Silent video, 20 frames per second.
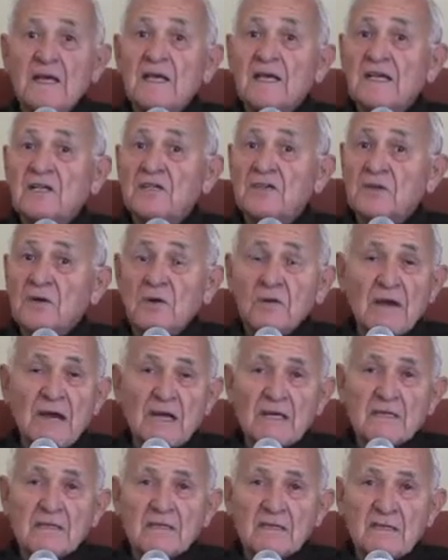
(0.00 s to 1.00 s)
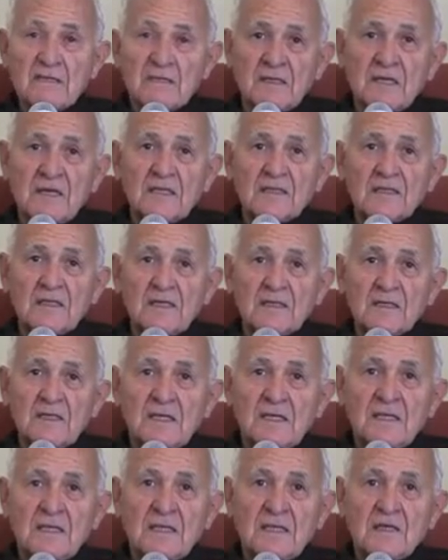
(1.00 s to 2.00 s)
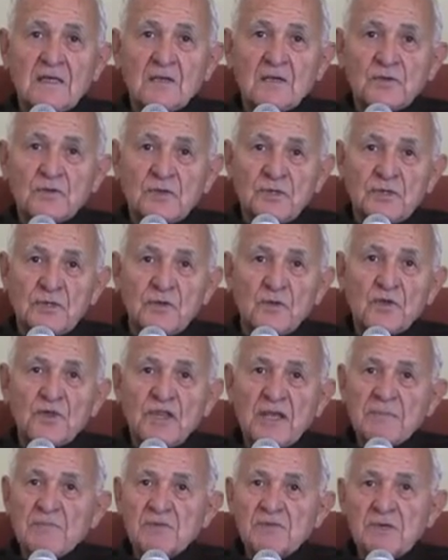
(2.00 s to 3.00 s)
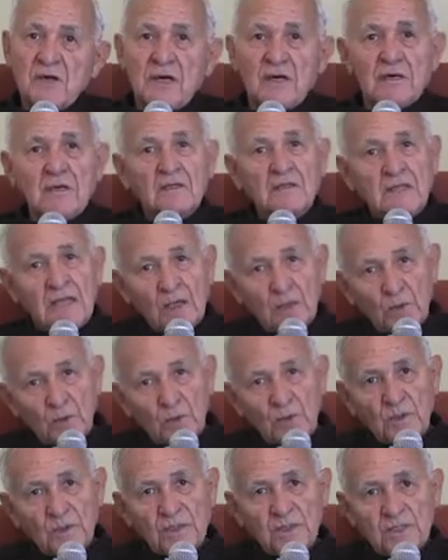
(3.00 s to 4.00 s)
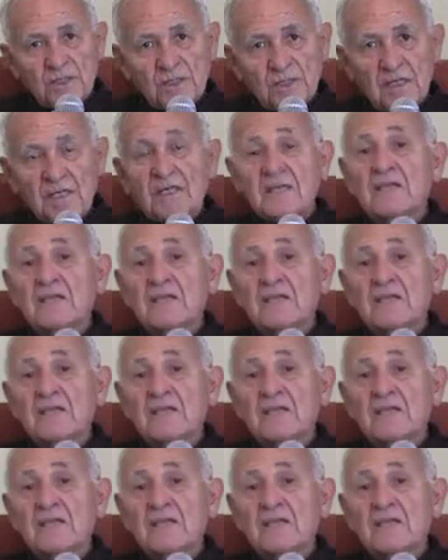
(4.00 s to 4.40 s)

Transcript: It's no accident that the Cursillo theme song, De Colores,